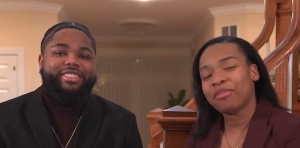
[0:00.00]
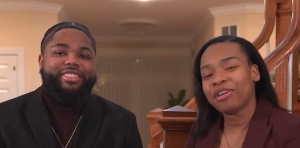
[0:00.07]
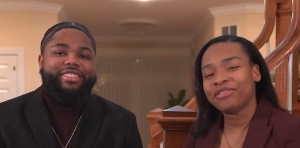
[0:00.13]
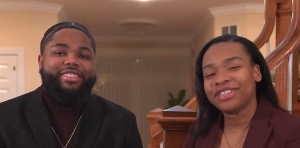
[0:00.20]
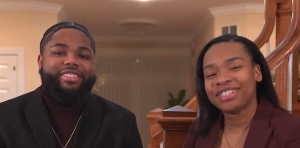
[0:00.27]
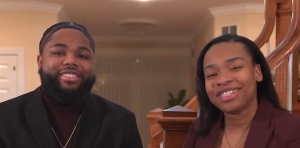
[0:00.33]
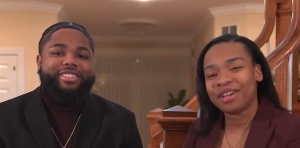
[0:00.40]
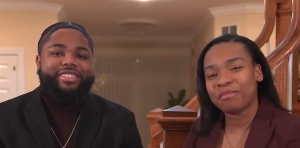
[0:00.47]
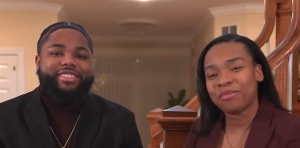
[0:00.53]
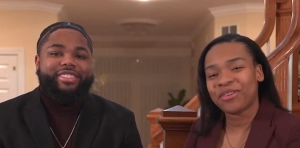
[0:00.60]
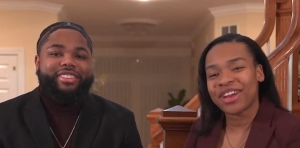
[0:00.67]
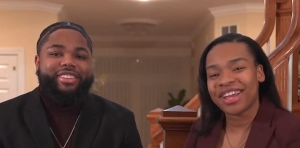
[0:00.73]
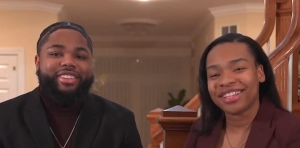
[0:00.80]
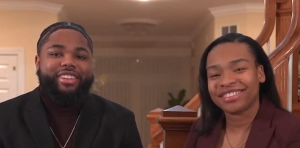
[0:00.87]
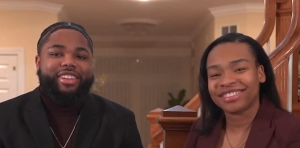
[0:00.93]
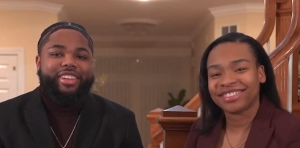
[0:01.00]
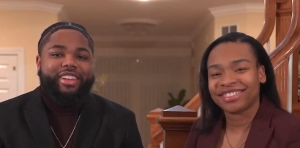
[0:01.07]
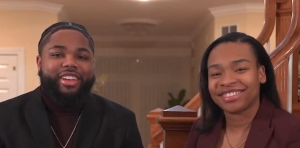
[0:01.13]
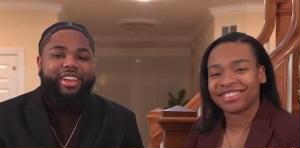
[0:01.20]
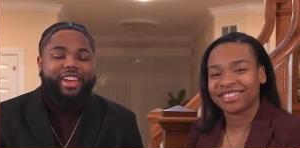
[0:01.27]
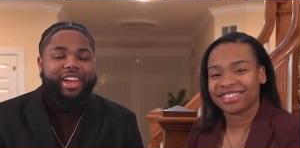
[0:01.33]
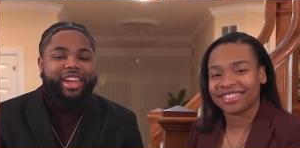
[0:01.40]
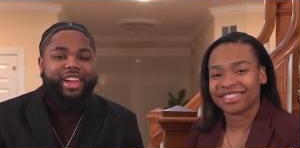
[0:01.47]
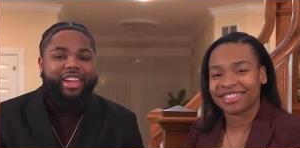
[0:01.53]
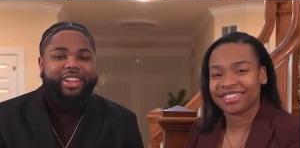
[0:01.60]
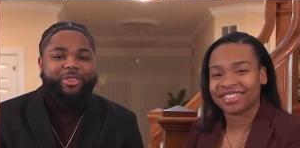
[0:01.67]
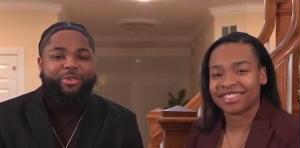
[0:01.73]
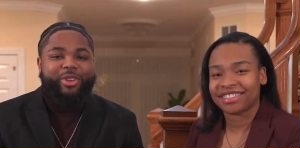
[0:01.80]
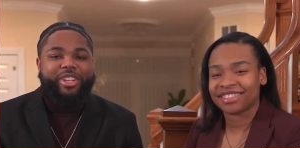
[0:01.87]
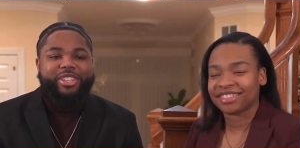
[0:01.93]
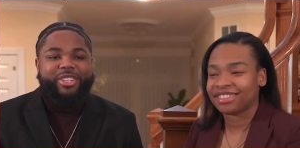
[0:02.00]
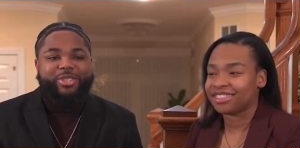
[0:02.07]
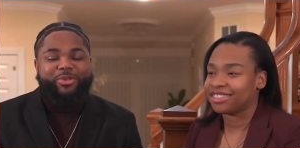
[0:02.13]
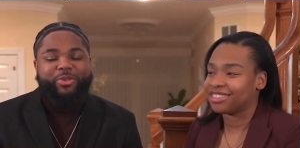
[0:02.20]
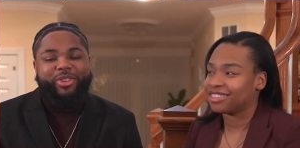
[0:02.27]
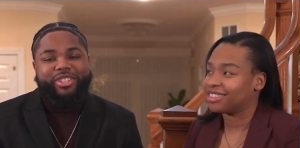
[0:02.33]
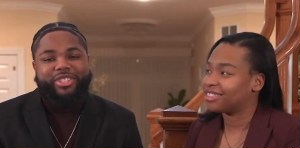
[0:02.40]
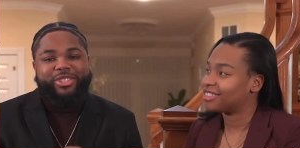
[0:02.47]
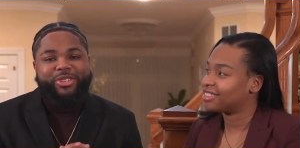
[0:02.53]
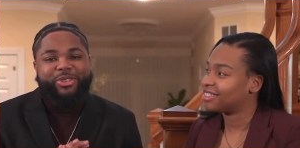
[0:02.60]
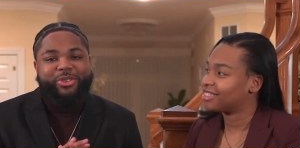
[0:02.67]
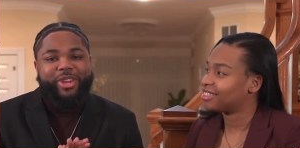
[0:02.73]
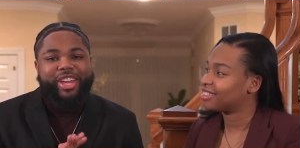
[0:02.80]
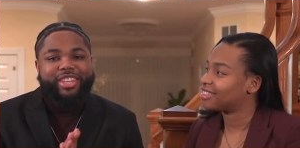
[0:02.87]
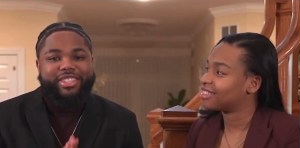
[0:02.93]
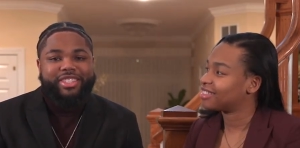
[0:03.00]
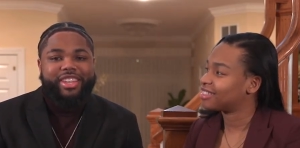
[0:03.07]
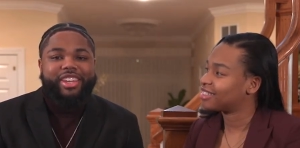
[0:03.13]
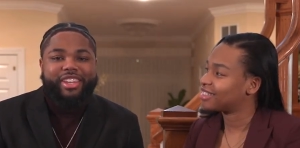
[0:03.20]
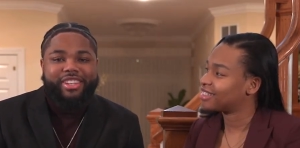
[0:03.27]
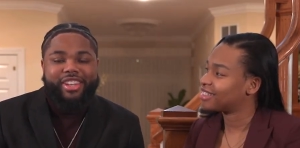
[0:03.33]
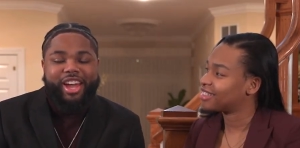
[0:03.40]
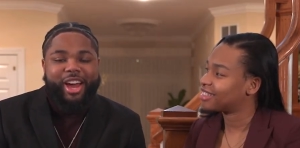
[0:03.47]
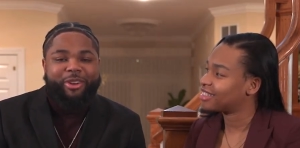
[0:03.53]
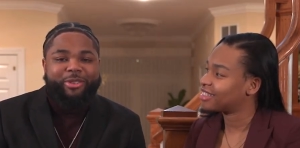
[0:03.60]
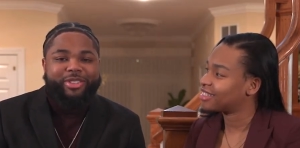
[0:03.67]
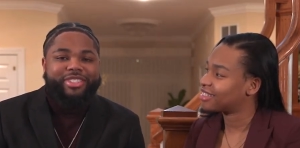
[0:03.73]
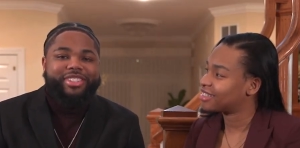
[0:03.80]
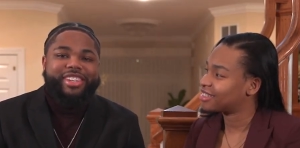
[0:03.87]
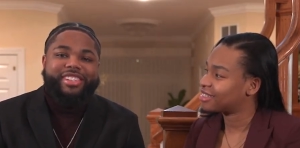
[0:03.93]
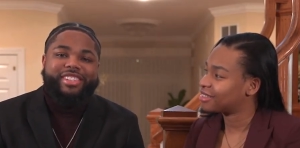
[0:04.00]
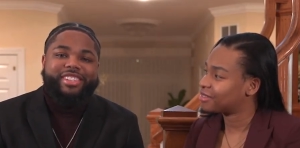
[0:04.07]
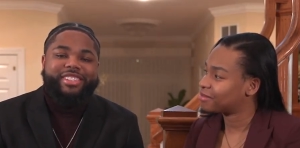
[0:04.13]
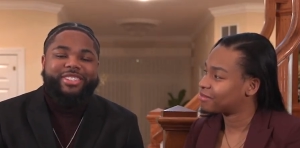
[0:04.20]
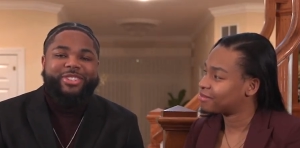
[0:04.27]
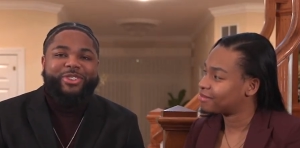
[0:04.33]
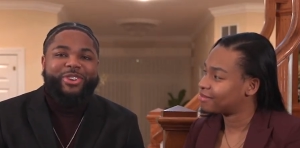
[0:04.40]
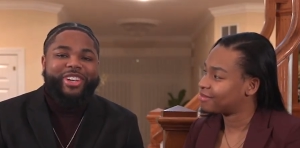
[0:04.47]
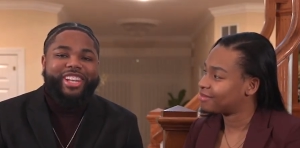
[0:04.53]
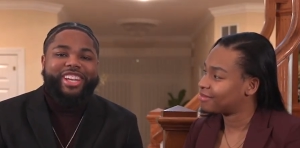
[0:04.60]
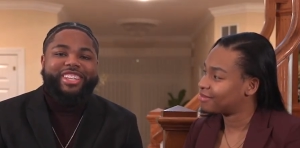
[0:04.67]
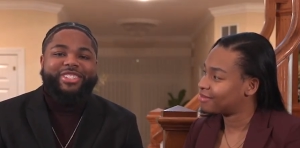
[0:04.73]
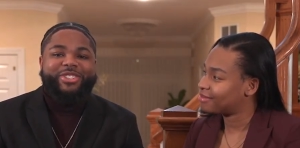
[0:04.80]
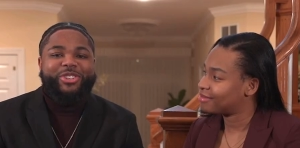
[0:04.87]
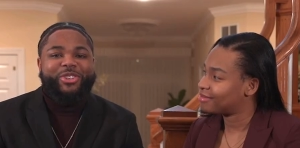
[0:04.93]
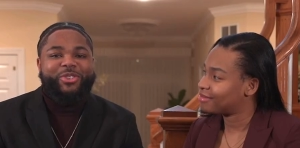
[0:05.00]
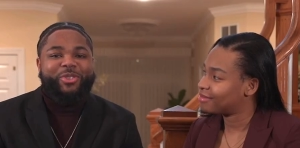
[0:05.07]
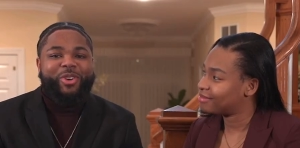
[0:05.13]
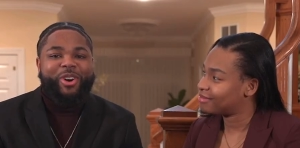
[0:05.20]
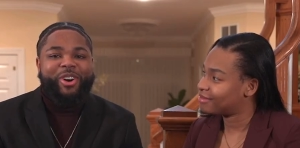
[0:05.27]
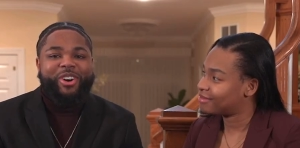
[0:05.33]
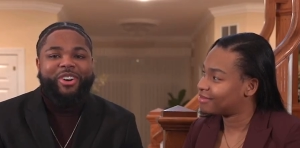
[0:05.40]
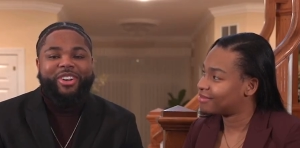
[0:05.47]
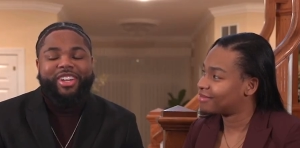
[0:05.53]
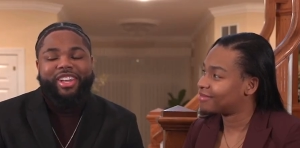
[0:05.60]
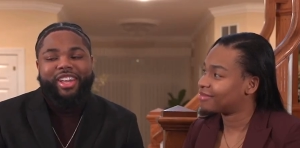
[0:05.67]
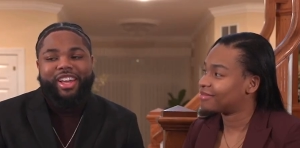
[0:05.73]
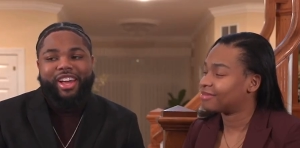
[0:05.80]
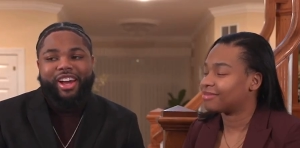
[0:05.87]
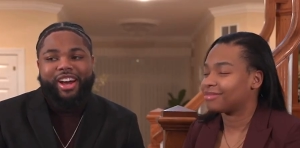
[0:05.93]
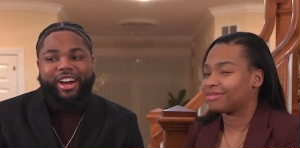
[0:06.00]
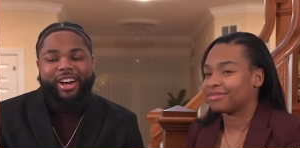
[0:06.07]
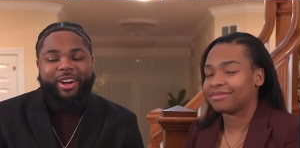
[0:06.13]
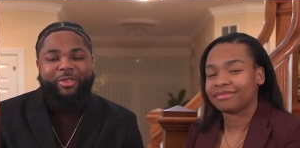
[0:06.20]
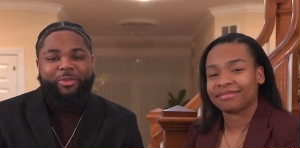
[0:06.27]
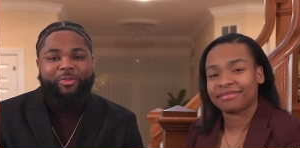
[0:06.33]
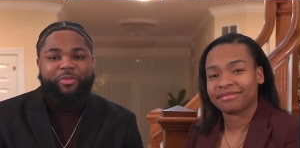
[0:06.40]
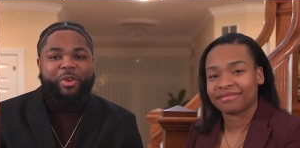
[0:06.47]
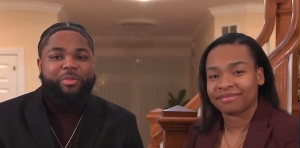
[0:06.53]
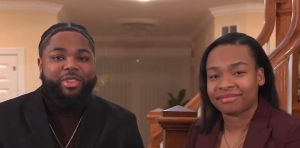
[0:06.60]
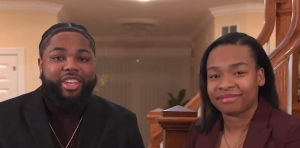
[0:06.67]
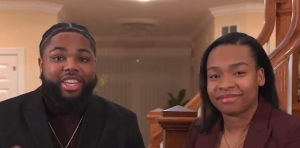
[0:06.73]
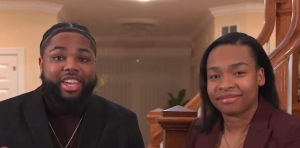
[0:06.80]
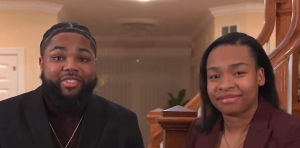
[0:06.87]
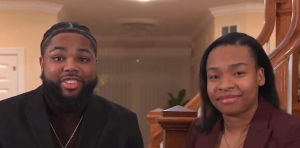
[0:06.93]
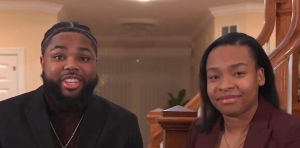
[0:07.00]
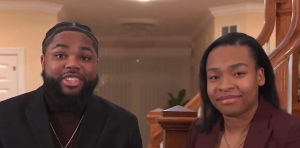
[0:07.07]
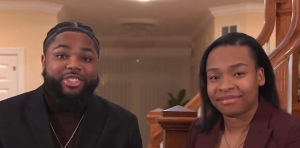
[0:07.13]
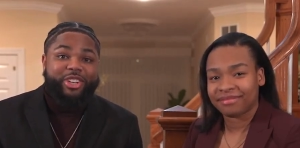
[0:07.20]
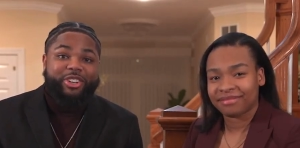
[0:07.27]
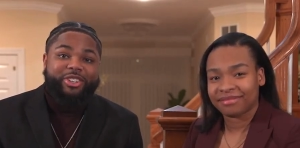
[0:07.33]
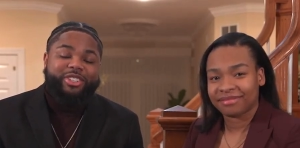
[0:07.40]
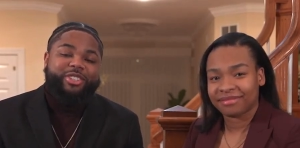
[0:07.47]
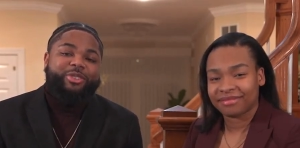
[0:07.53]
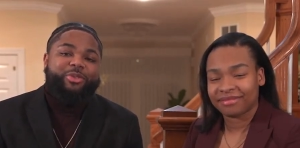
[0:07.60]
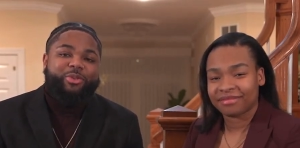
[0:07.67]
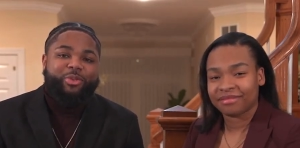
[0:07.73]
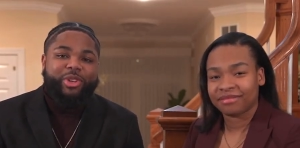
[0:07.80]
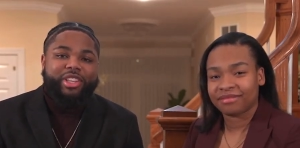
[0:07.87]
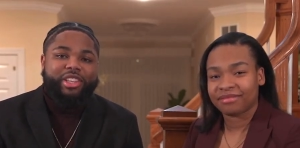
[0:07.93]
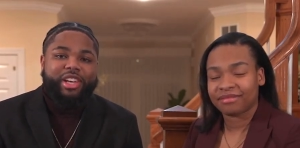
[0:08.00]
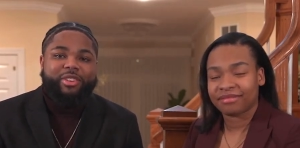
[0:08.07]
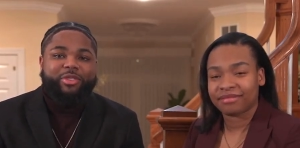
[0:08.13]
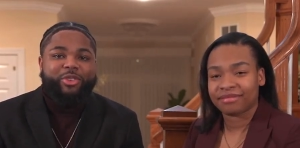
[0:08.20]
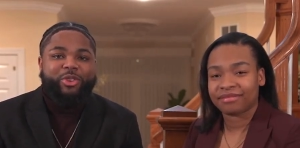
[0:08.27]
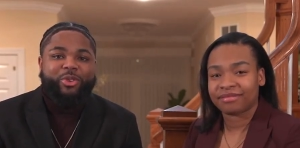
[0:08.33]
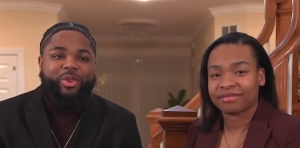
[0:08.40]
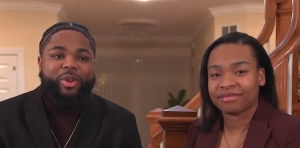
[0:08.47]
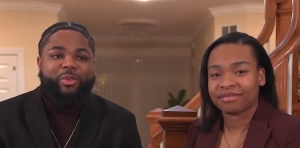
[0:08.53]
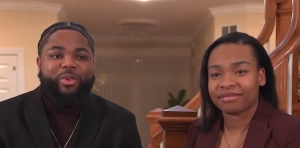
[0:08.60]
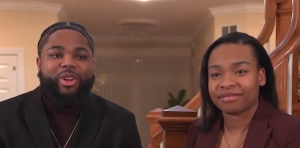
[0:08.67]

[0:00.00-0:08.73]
Speaker 1: Prophet Shambrae. And we just want to extend our season's greetings to you all um, from the Gifted Church. We love you and